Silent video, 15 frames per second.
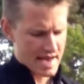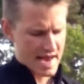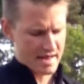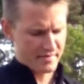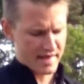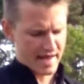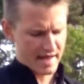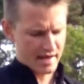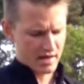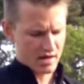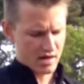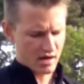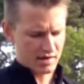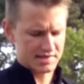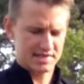and that
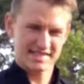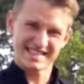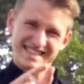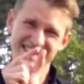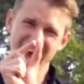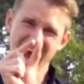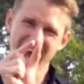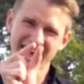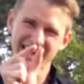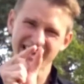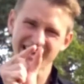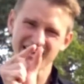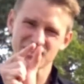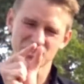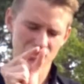causes a
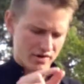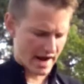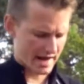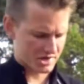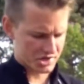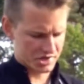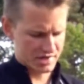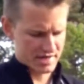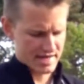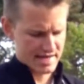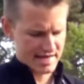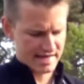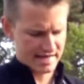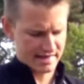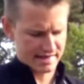tiny stretch
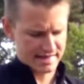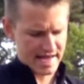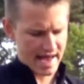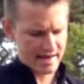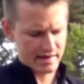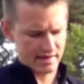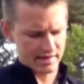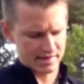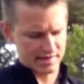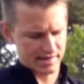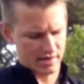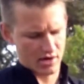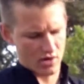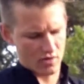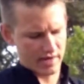in the tendons
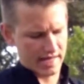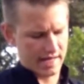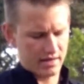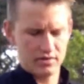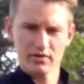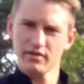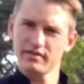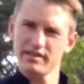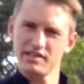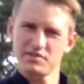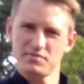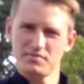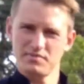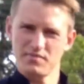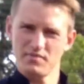that go to either of
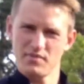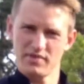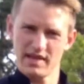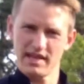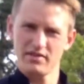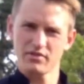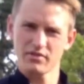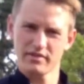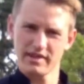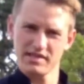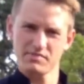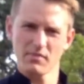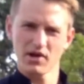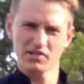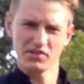
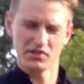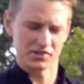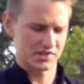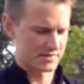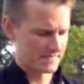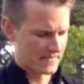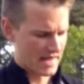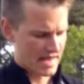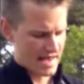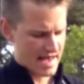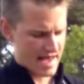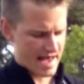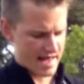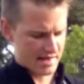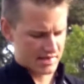these muscles.
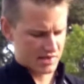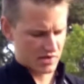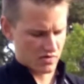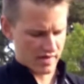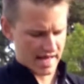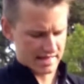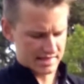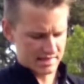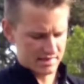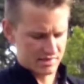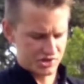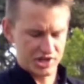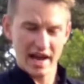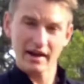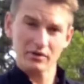And so that's
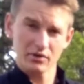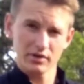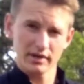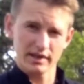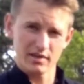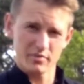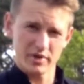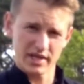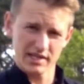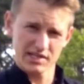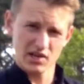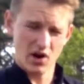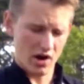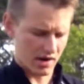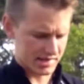generally the biggest
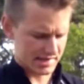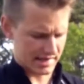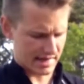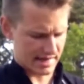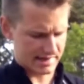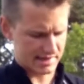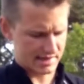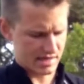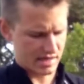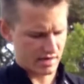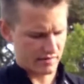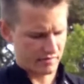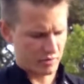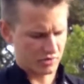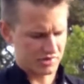cause that I see
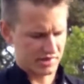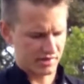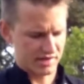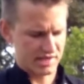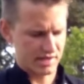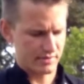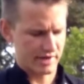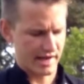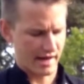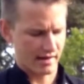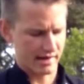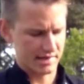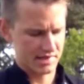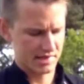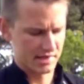of posterior
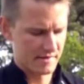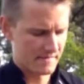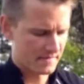tibialis